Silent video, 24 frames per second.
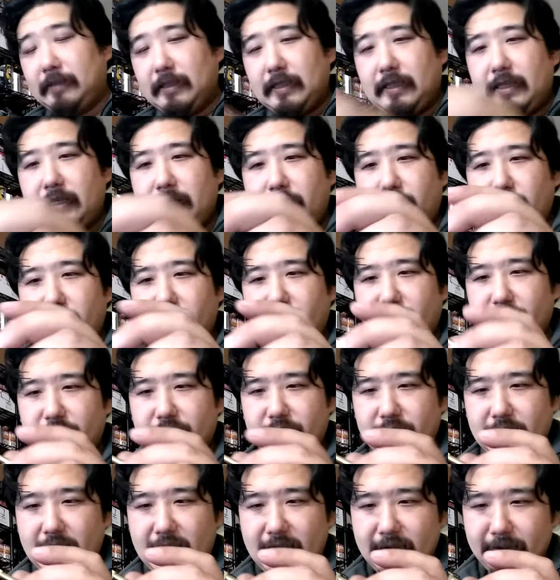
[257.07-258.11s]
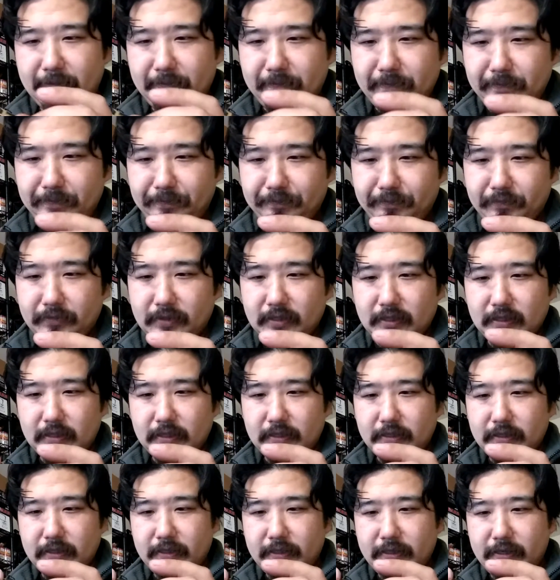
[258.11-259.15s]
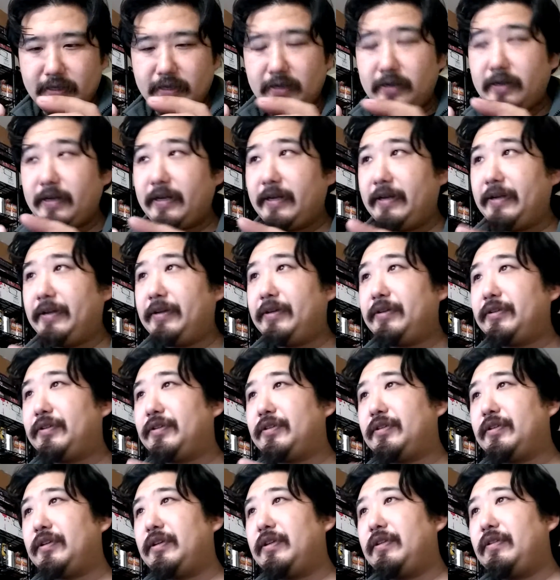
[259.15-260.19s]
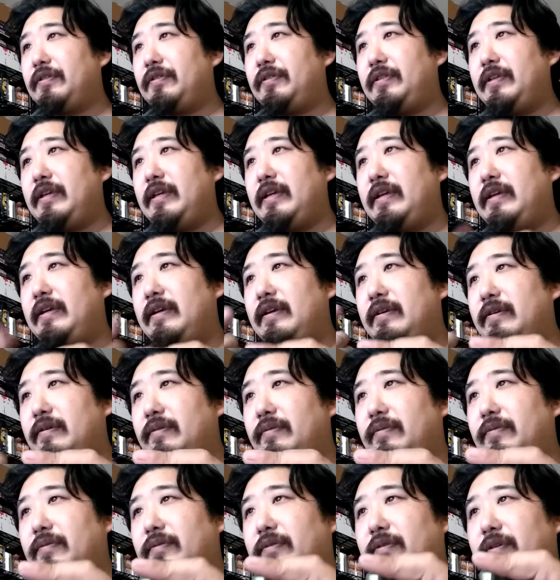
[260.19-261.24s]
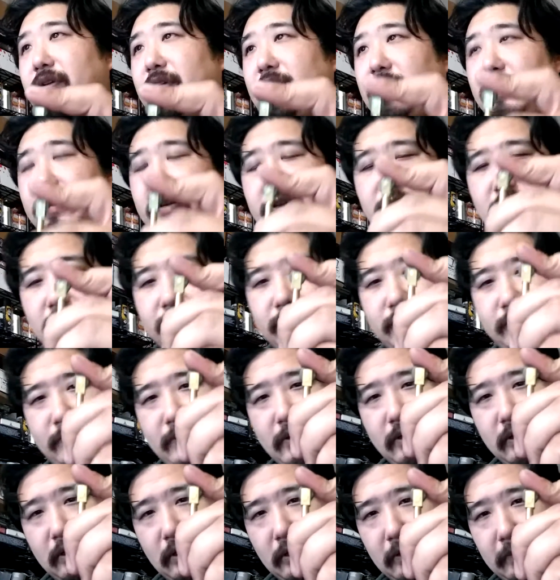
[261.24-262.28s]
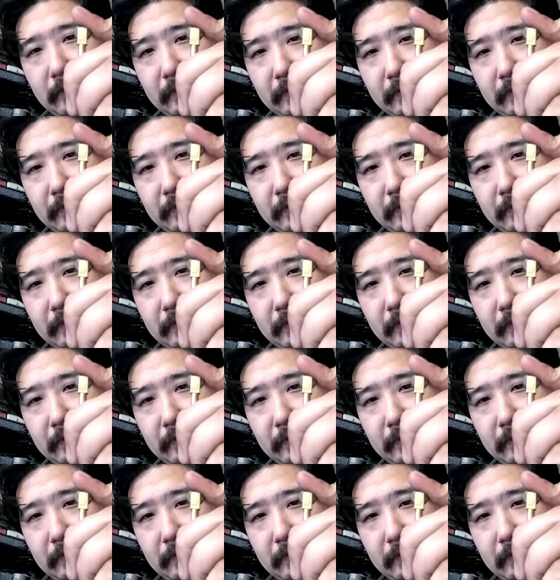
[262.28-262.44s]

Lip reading: Get ready for the sad. Here is the County Com Sparker.